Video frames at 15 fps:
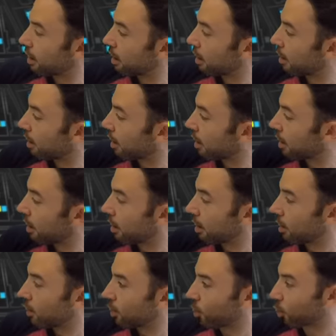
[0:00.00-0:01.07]
Marbies!
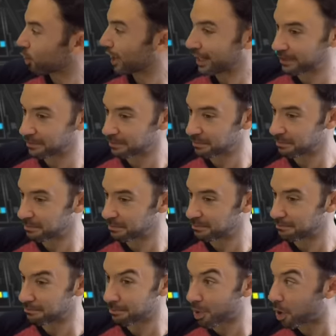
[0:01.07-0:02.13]
Or like
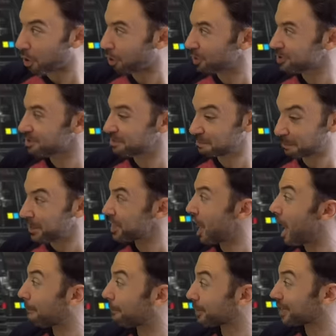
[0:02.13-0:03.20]
Mars
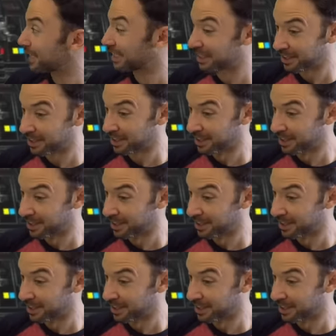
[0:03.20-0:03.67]
Monopoly.